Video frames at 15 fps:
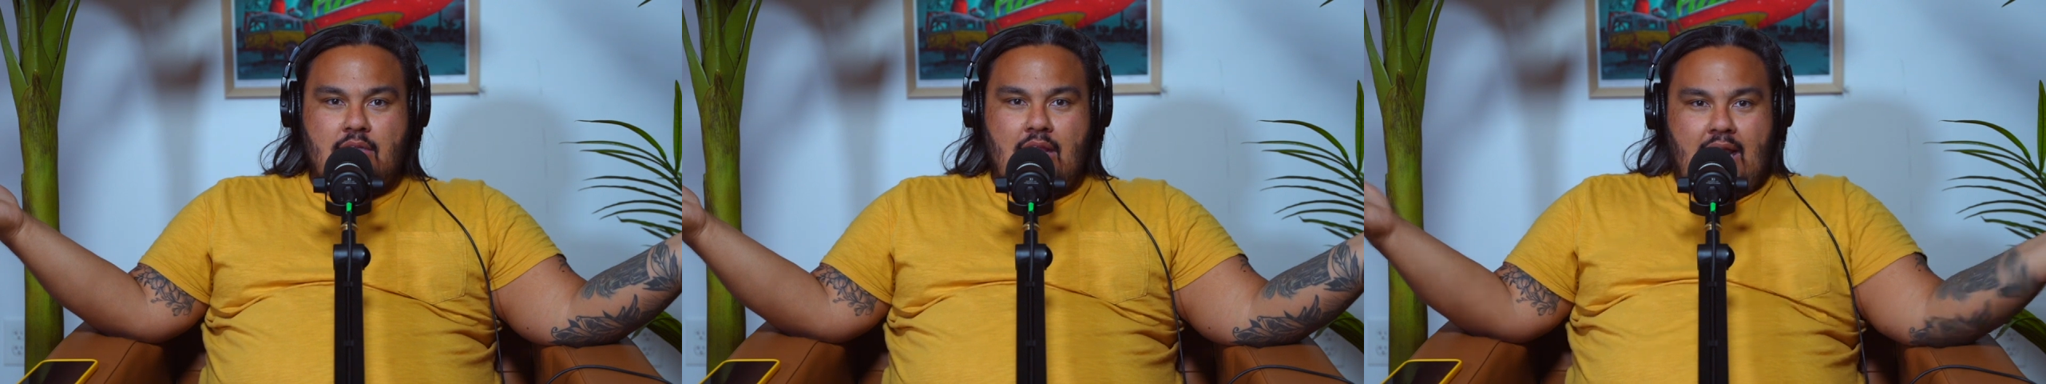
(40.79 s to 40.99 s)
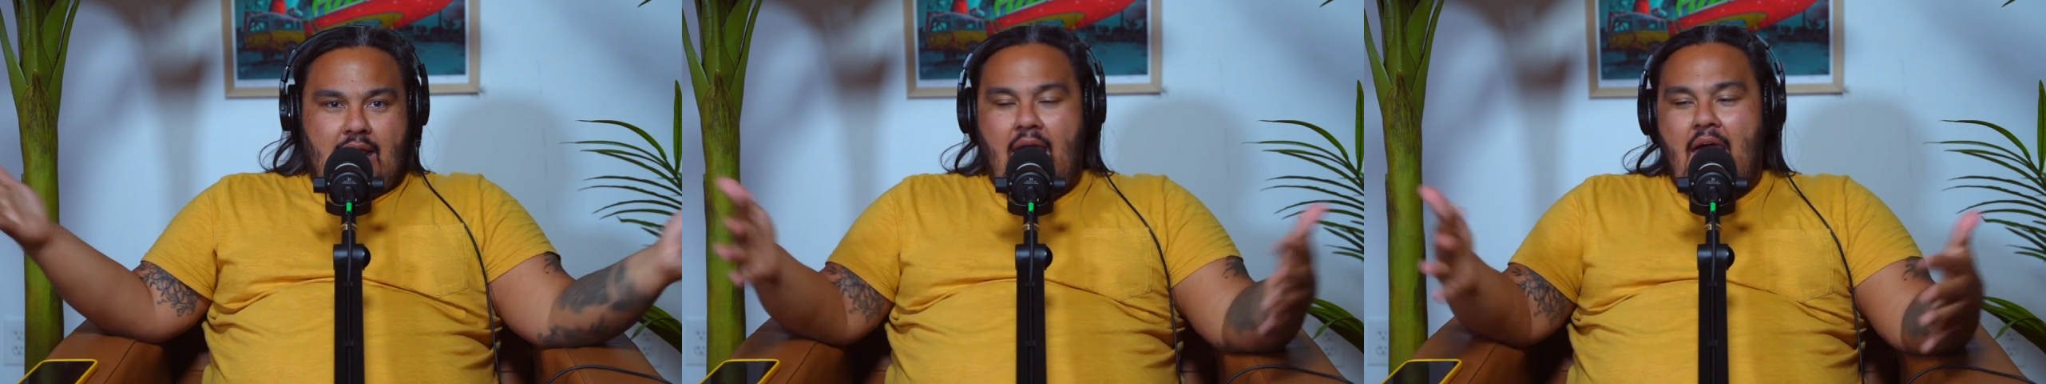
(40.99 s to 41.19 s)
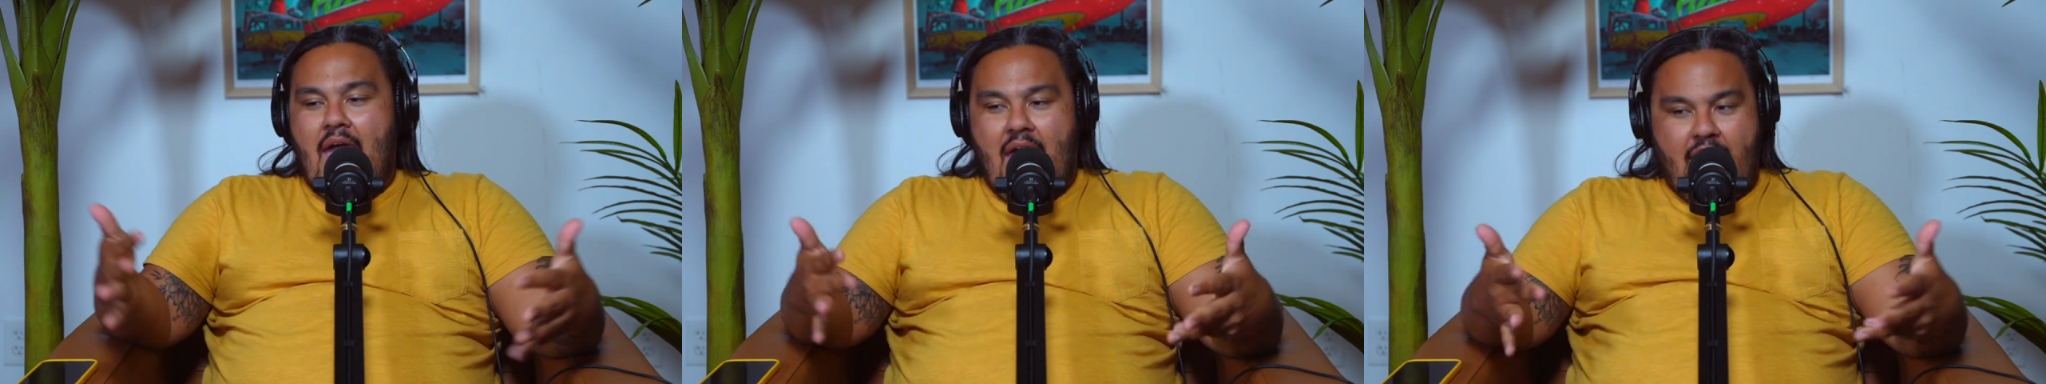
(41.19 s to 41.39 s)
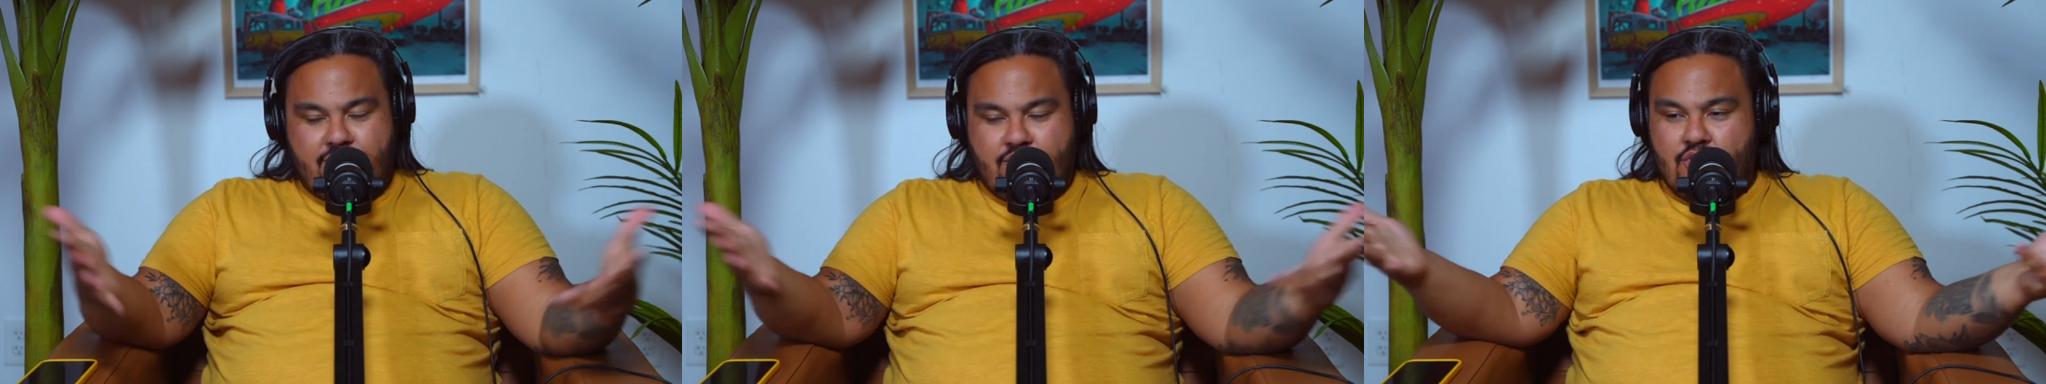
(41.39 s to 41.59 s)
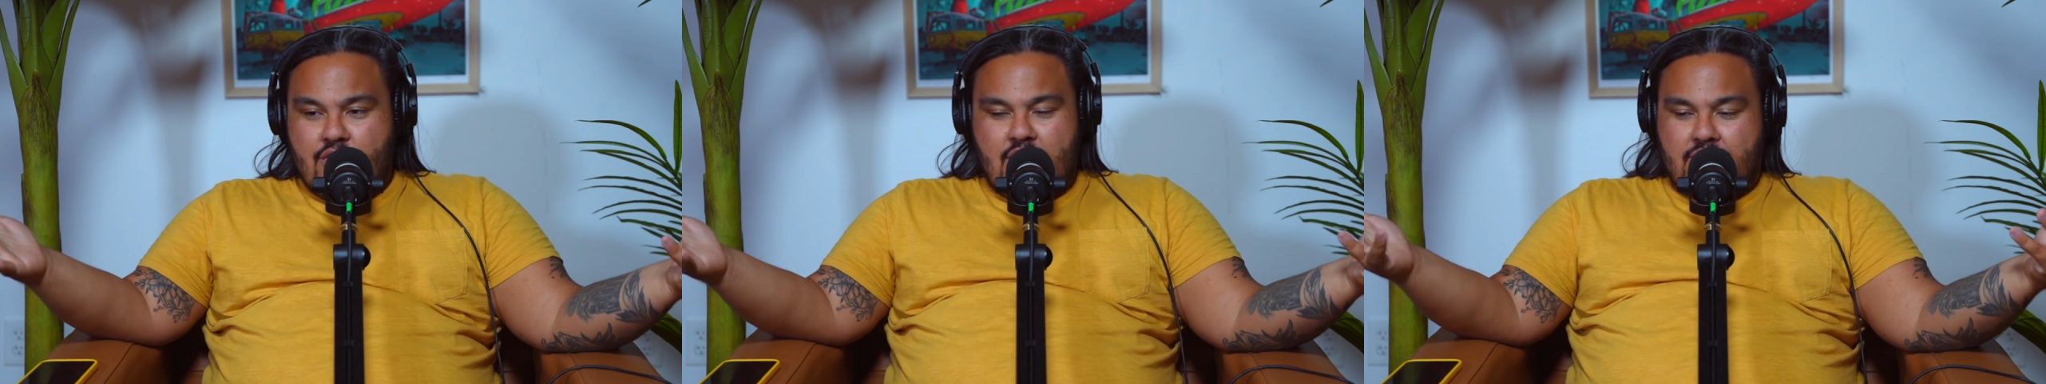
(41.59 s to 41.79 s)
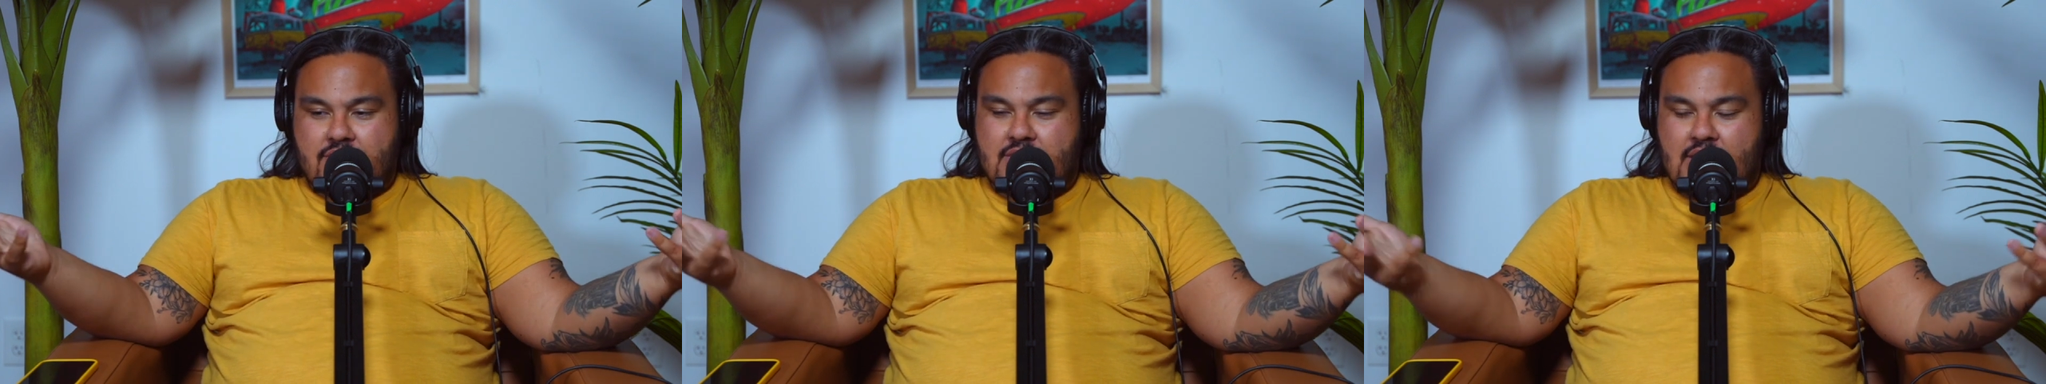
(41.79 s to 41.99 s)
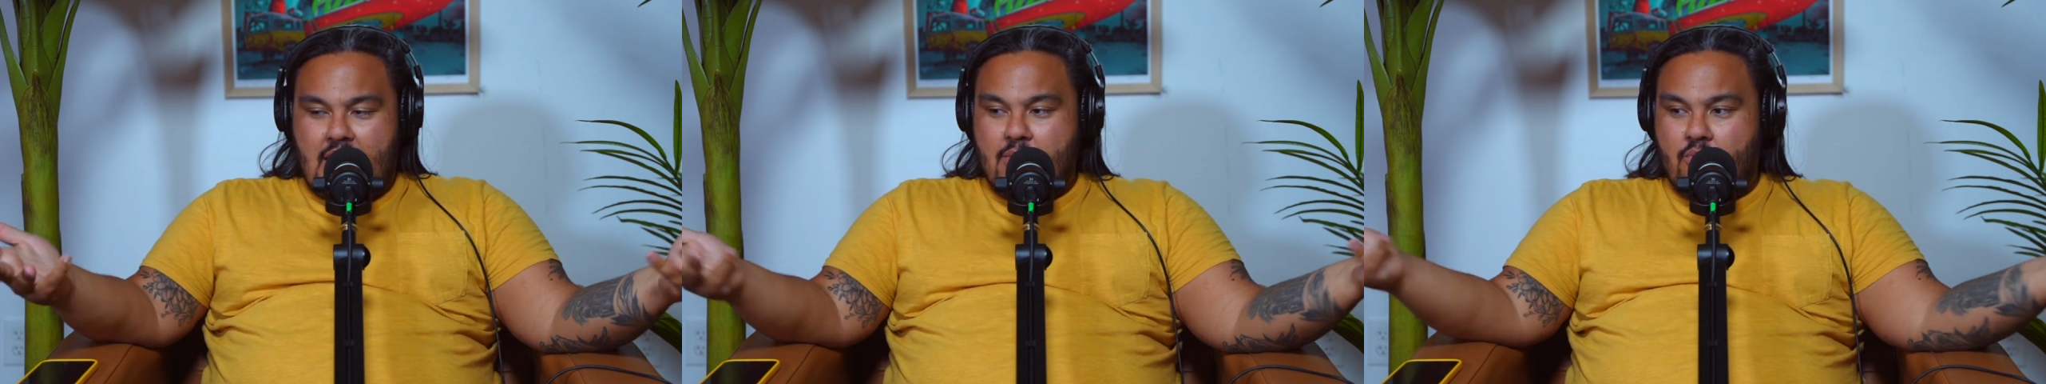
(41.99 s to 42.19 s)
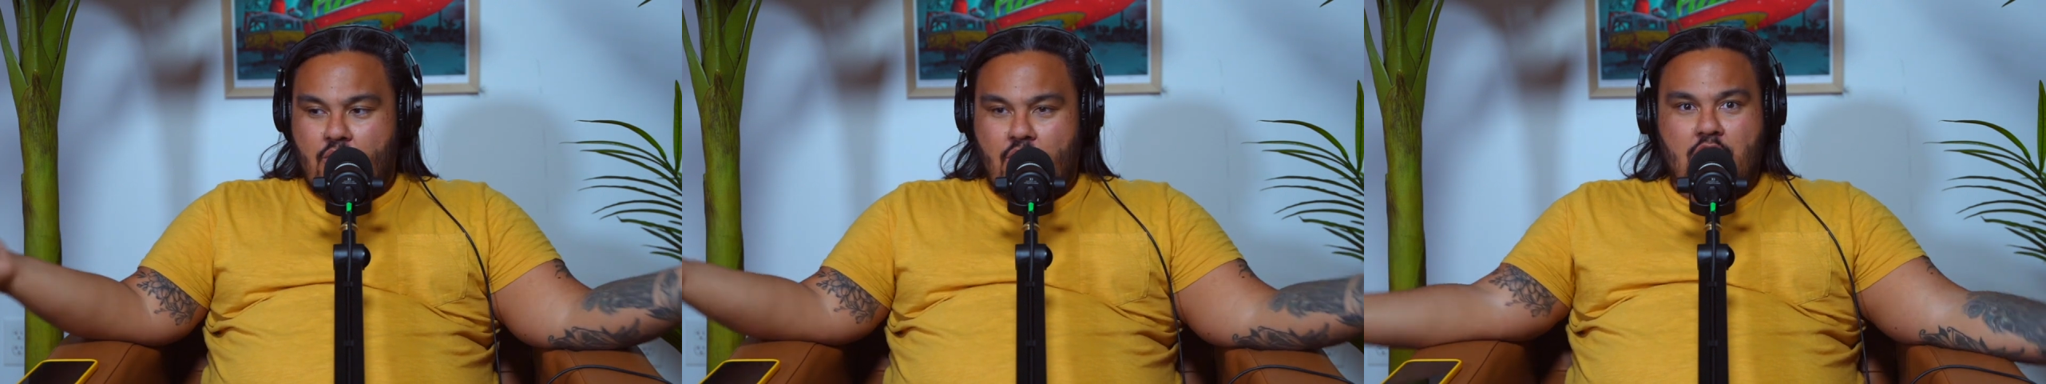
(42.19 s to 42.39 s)
Like, after enough
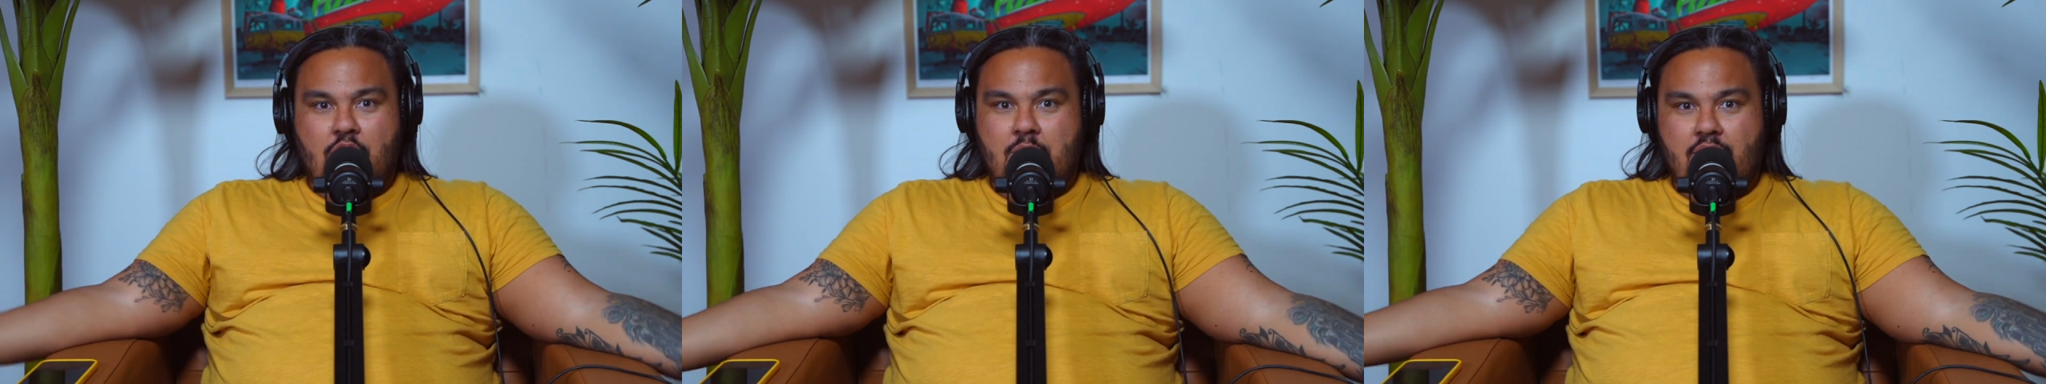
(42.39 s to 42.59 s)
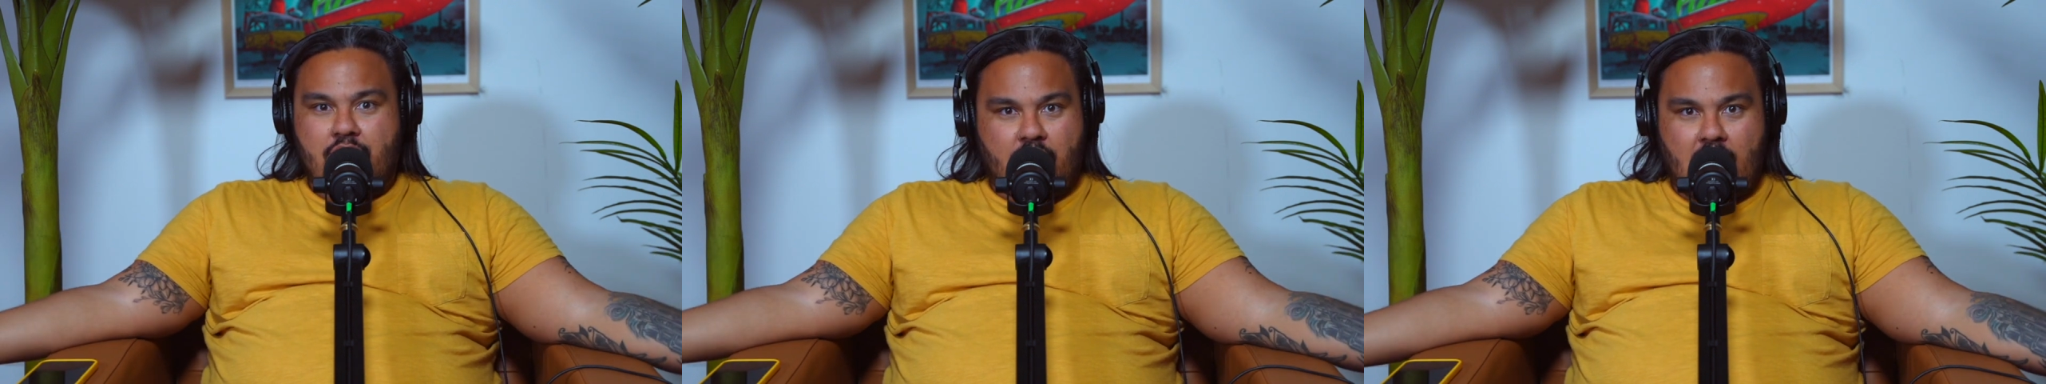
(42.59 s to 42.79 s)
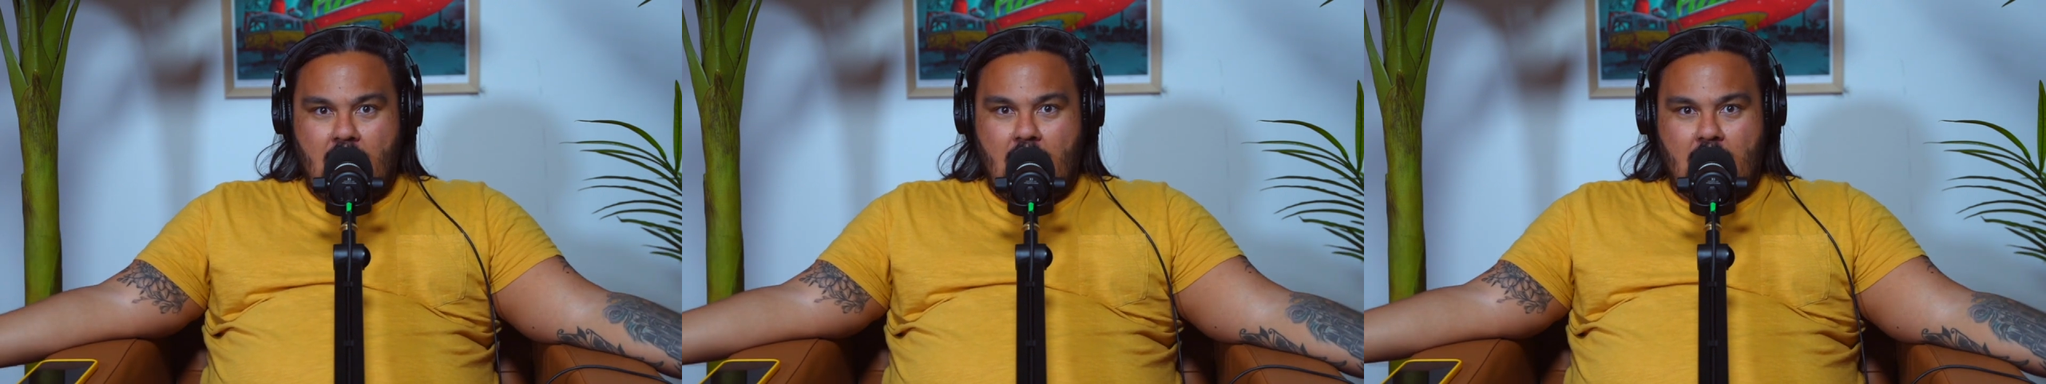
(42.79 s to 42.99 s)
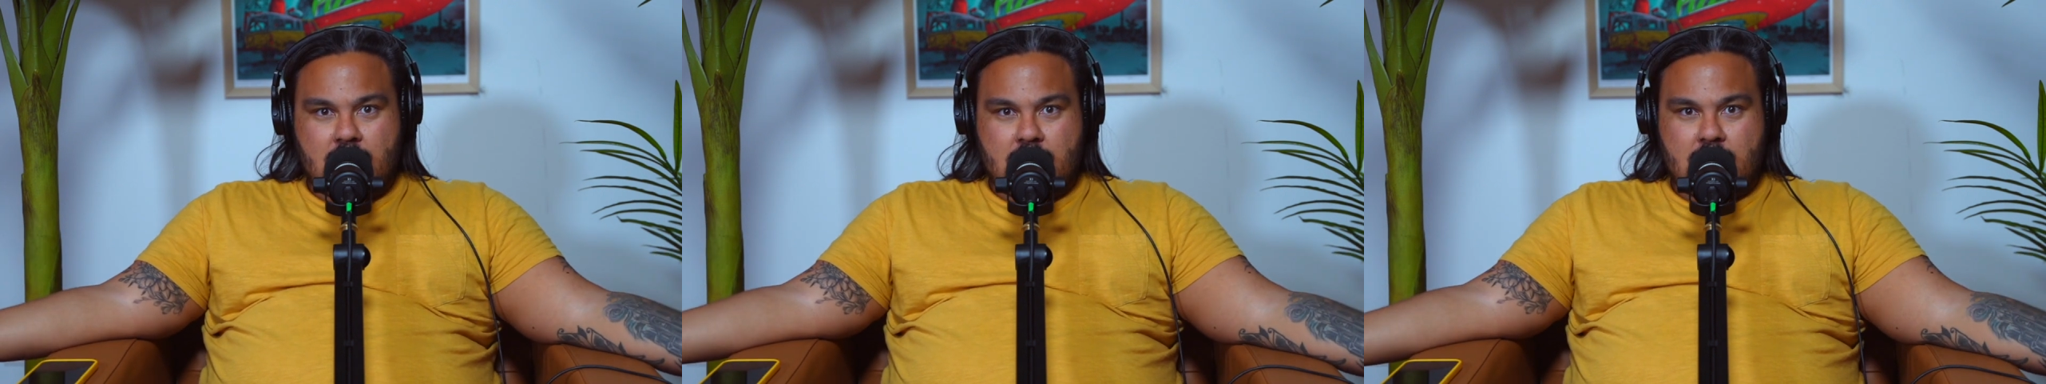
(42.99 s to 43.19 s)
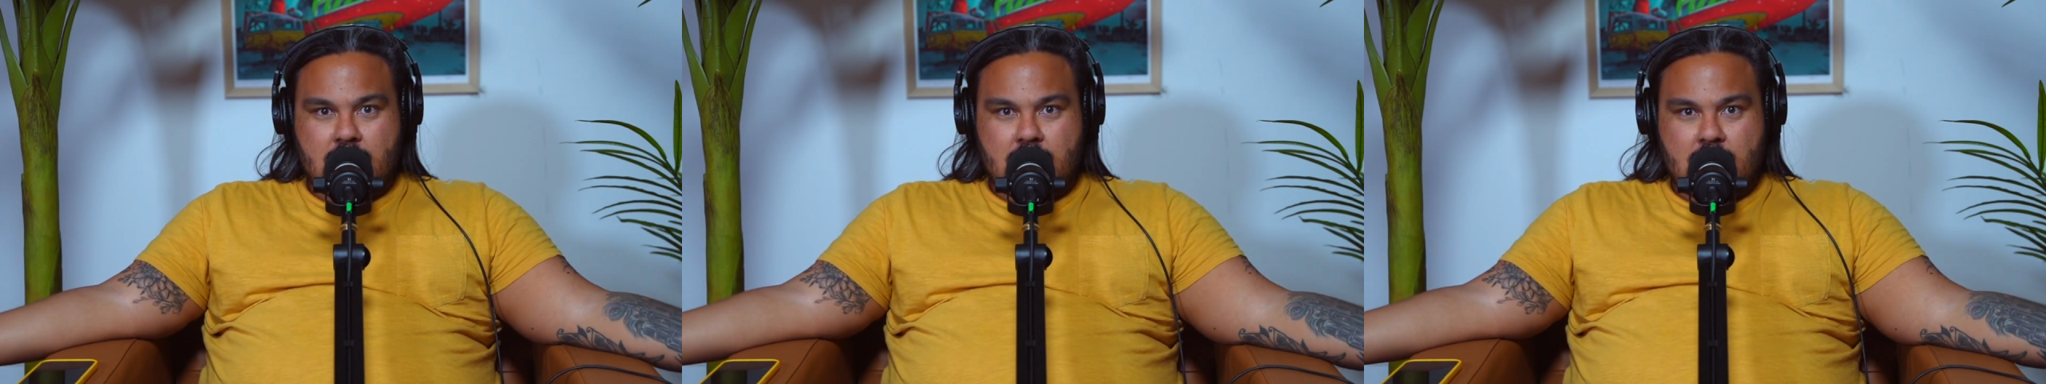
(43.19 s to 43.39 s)
time, we're all going to be forgotten.